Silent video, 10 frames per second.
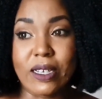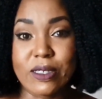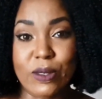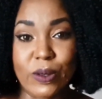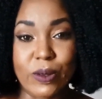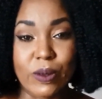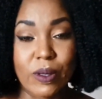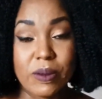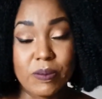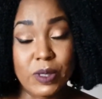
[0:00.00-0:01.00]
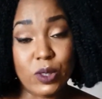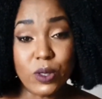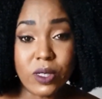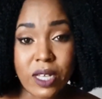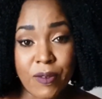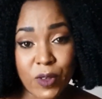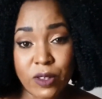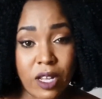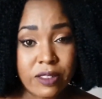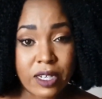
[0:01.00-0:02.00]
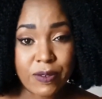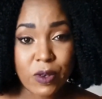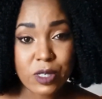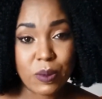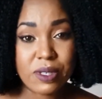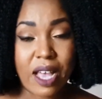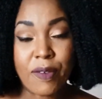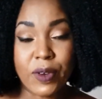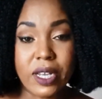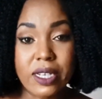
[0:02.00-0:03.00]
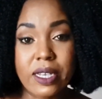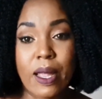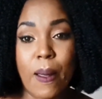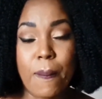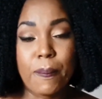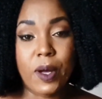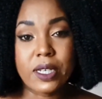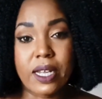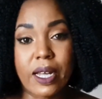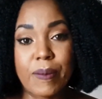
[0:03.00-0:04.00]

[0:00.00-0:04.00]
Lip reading: So we do know that of course it was African, but